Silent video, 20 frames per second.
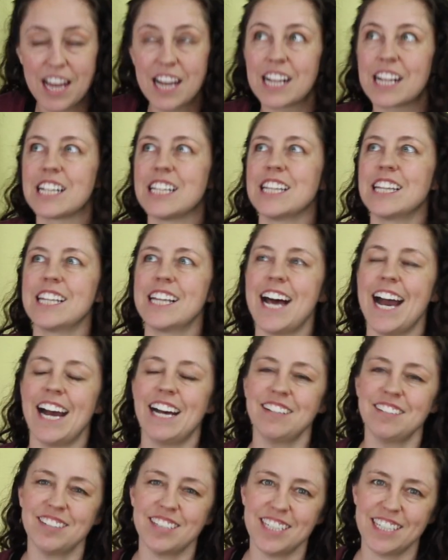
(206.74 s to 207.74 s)

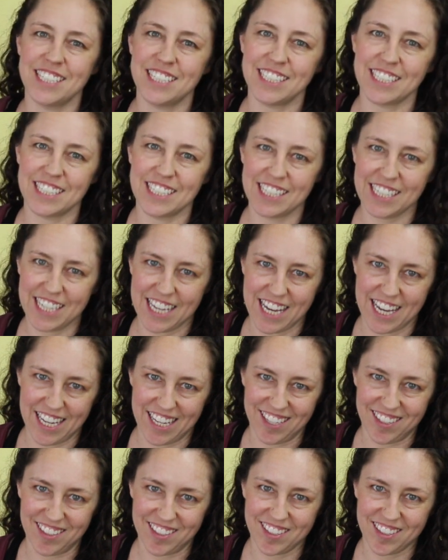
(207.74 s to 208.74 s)
Classic
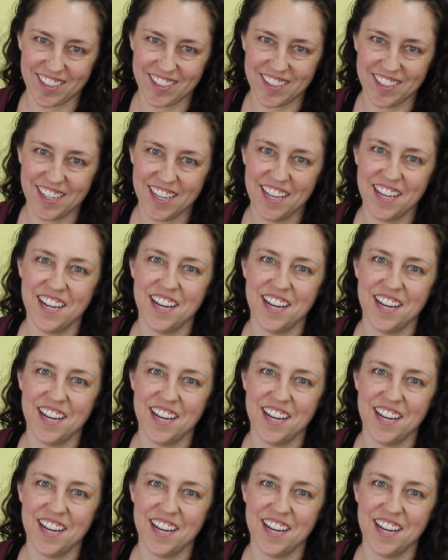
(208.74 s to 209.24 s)
case